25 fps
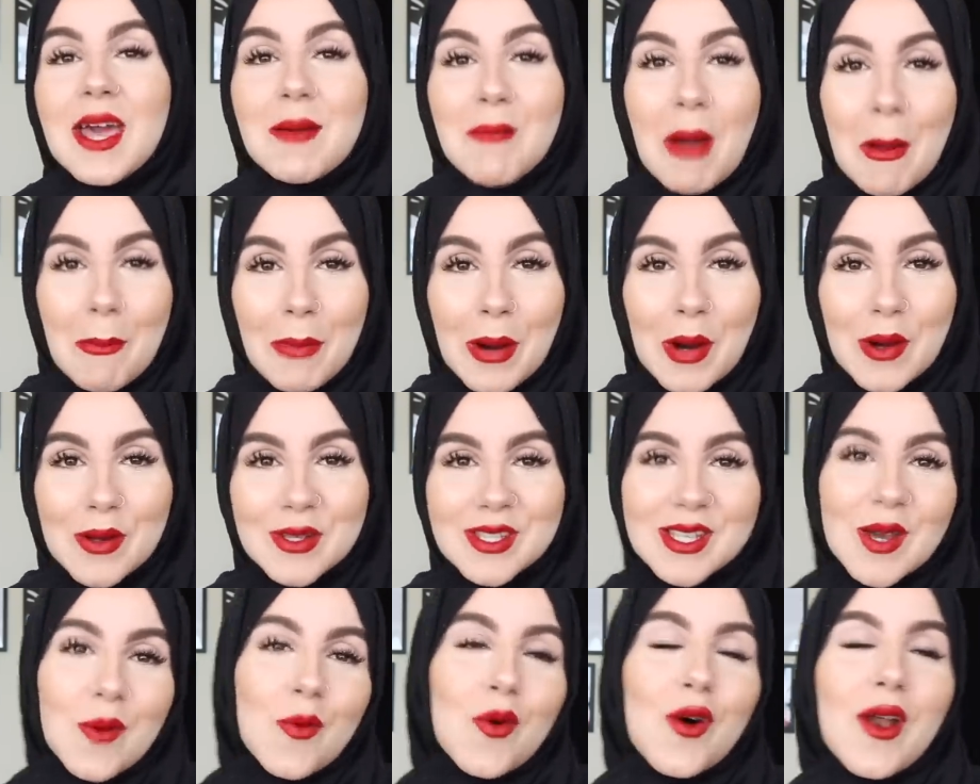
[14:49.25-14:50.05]
In my
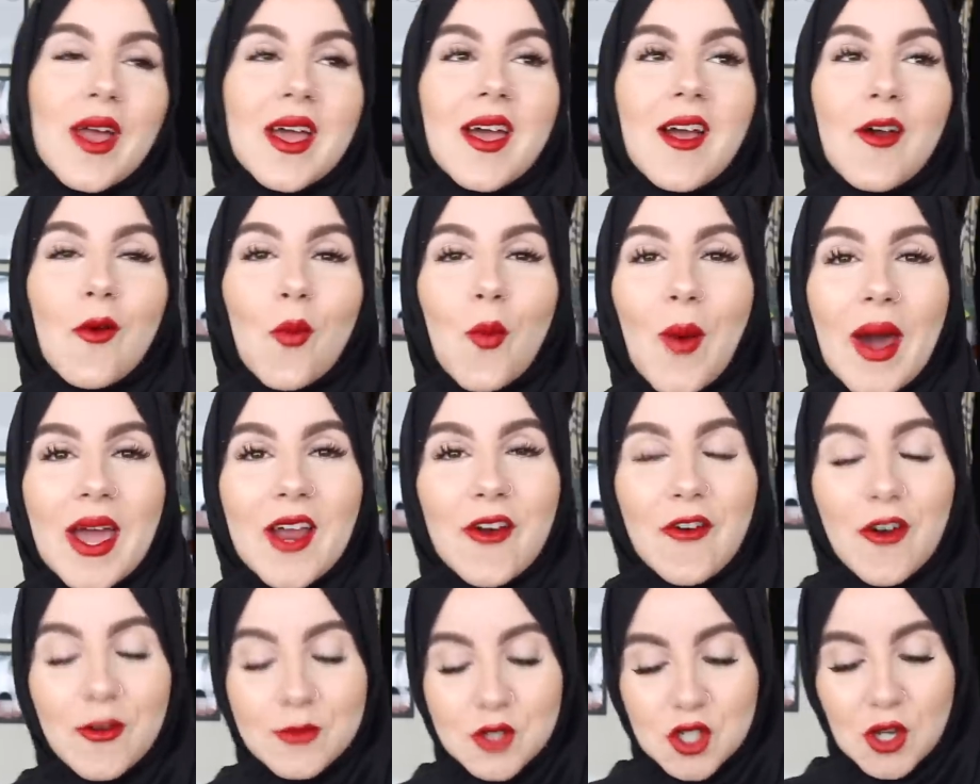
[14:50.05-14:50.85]
post I wore like a white
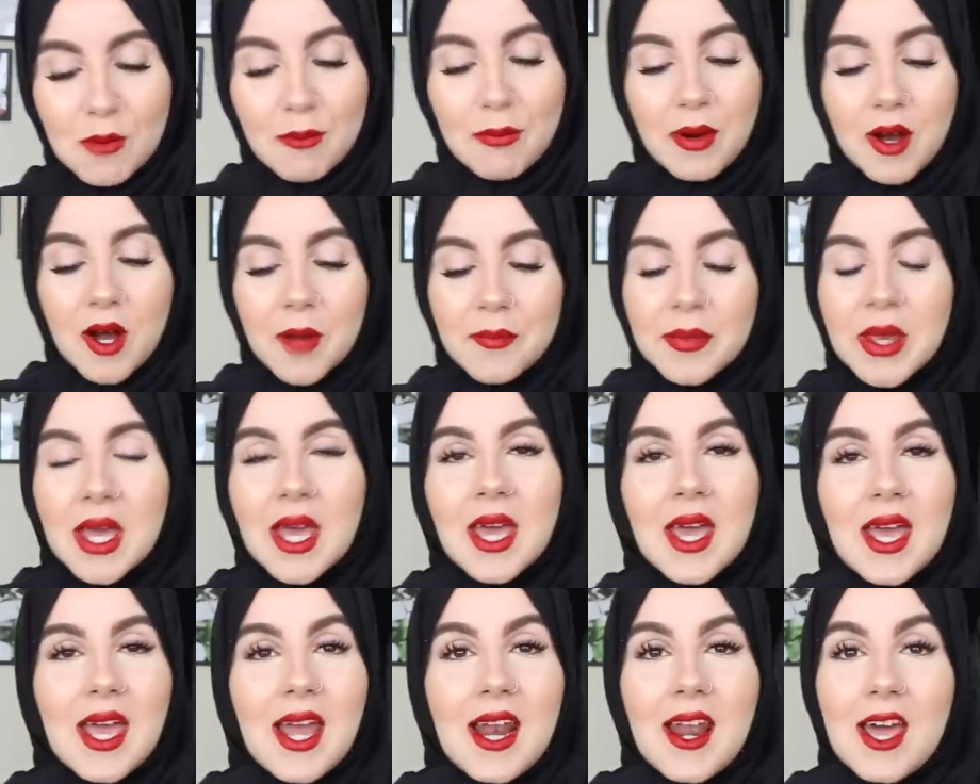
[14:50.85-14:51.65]
cropped jumper
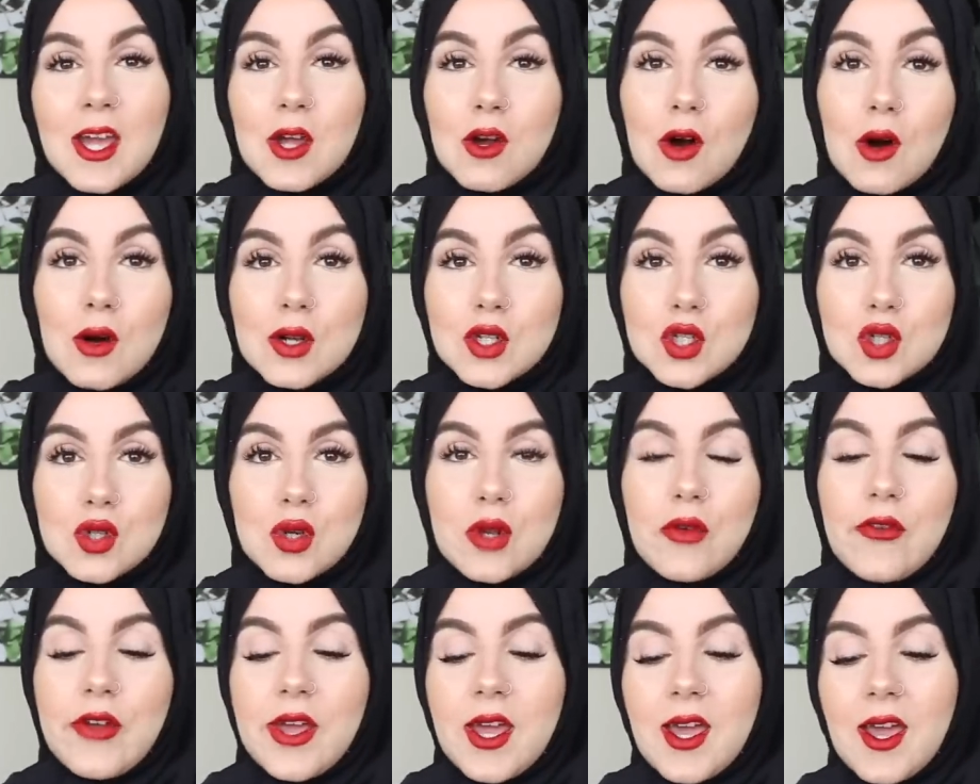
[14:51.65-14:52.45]
and like gold
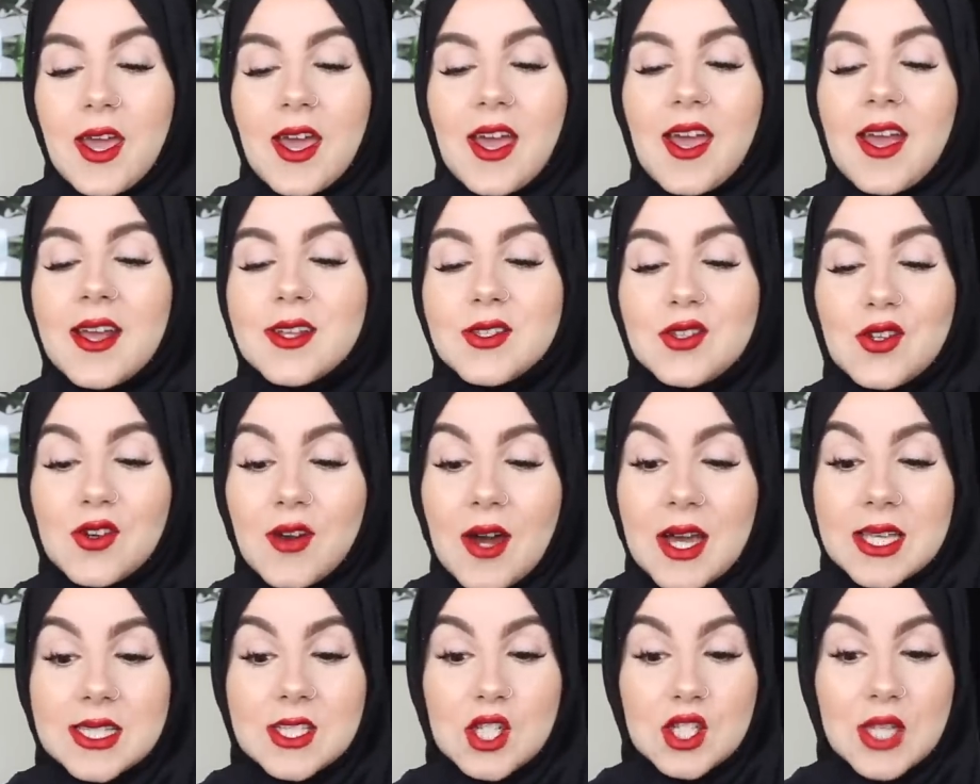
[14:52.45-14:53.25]
jewelry, and you
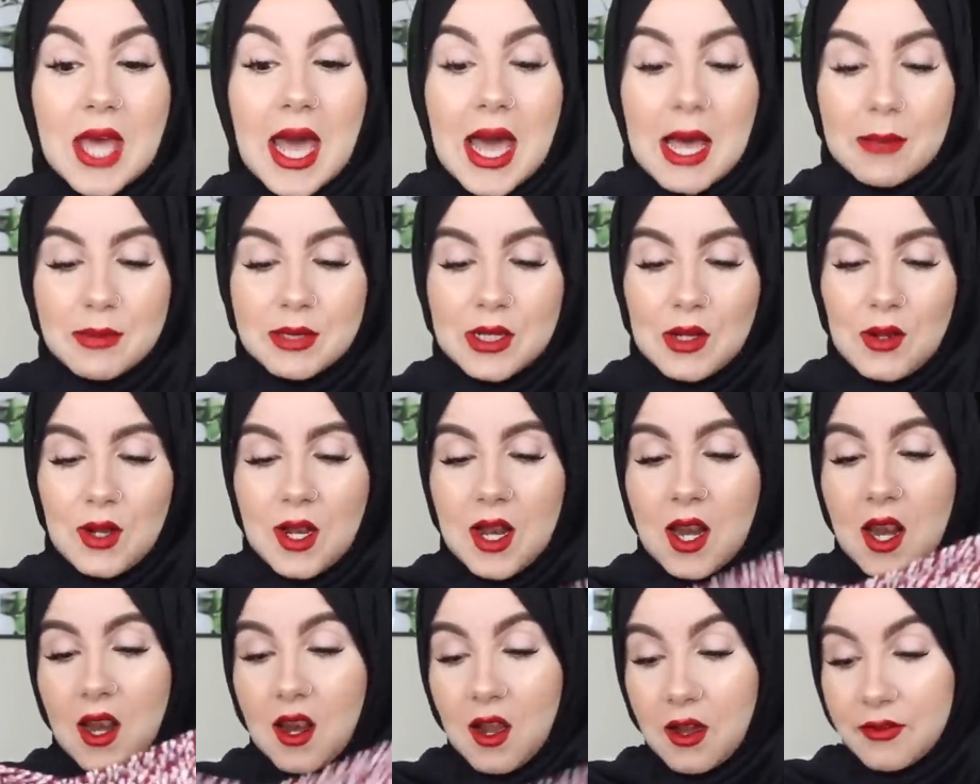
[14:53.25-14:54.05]
guys just
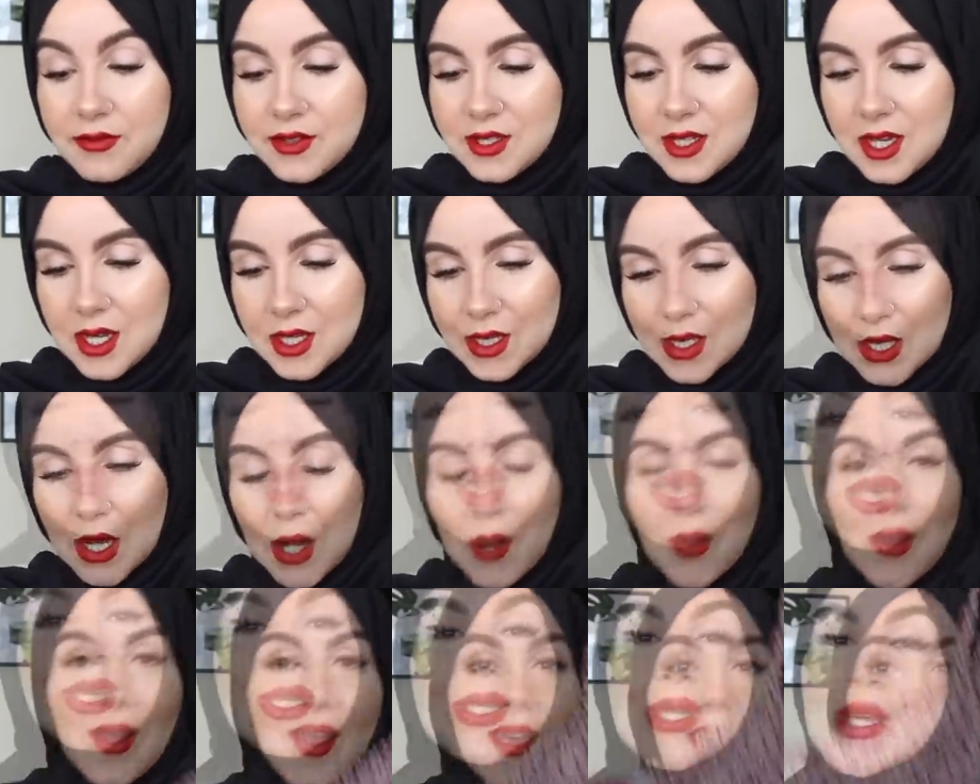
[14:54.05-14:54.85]
absolutely loved it.
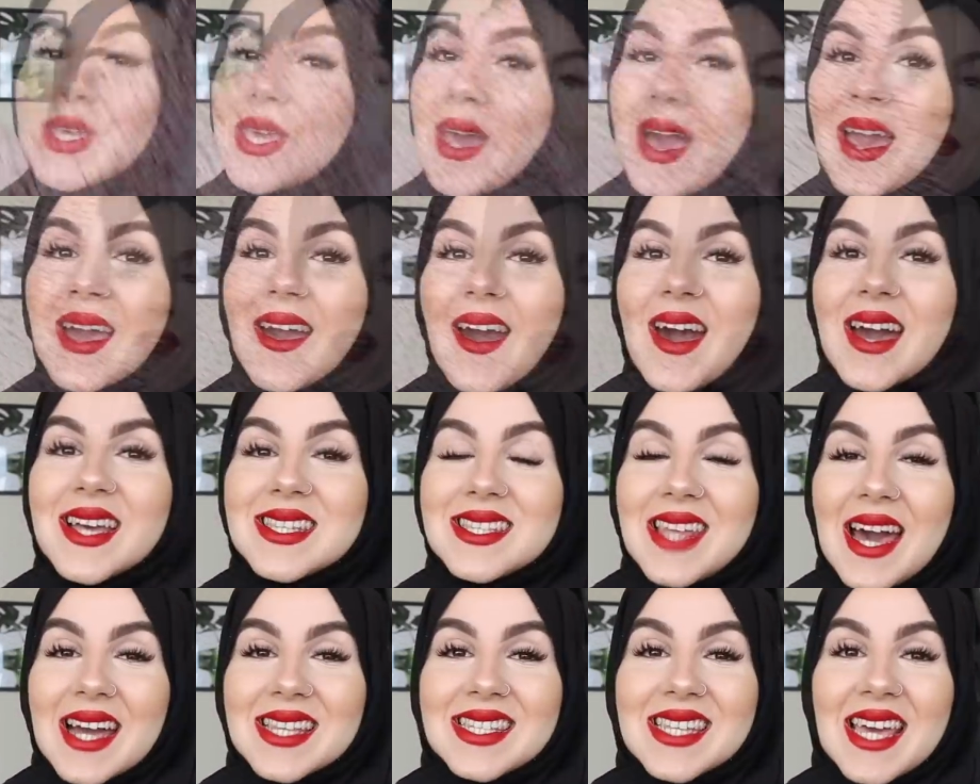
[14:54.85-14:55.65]
So so yeah
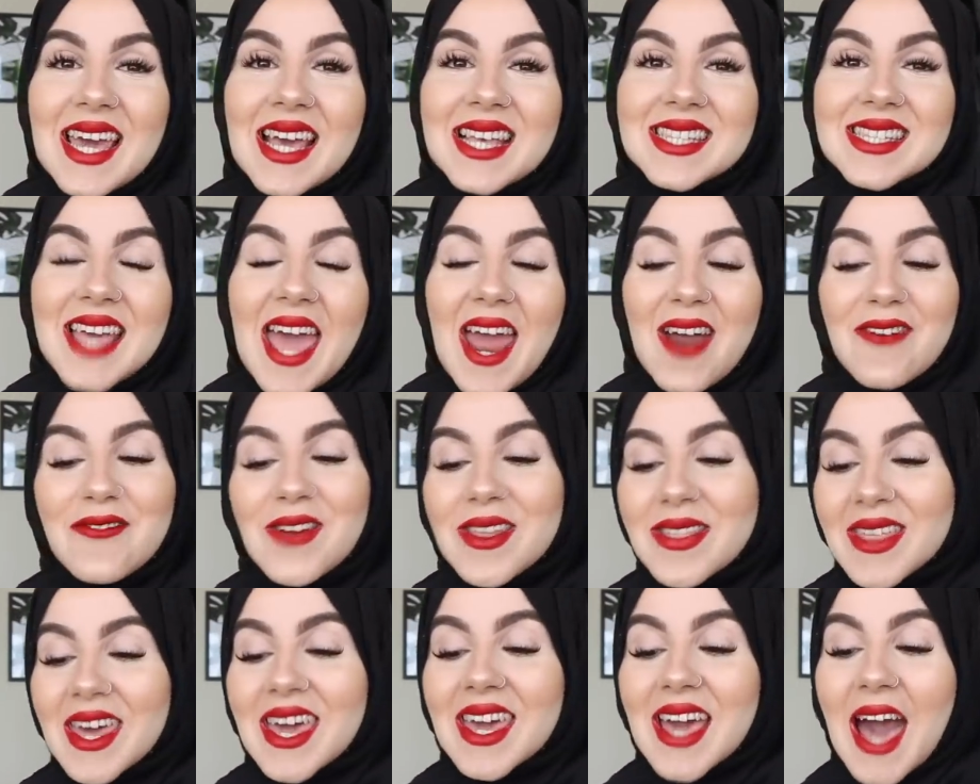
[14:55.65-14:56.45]
guys, that is
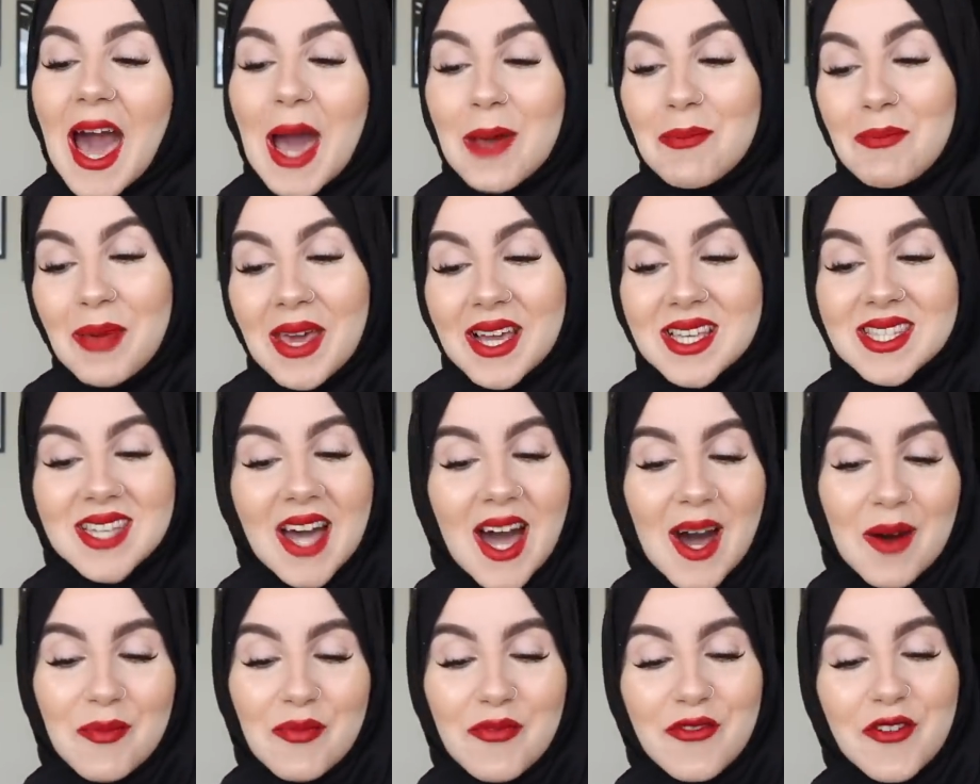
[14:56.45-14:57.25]
everything I picked
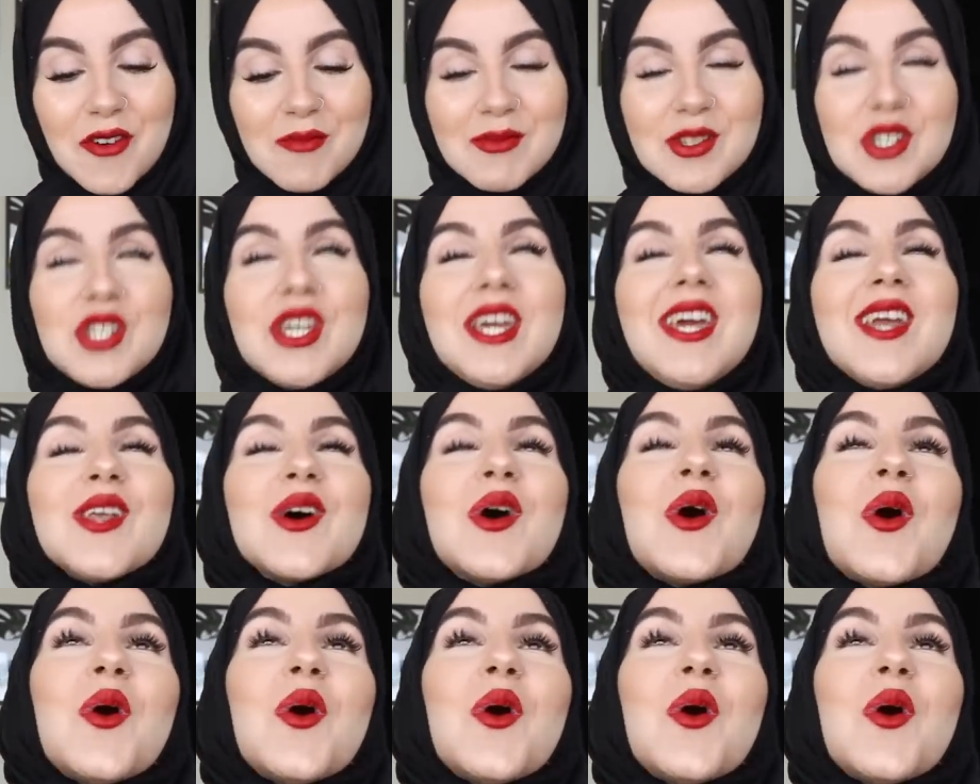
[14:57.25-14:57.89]
up from Shein.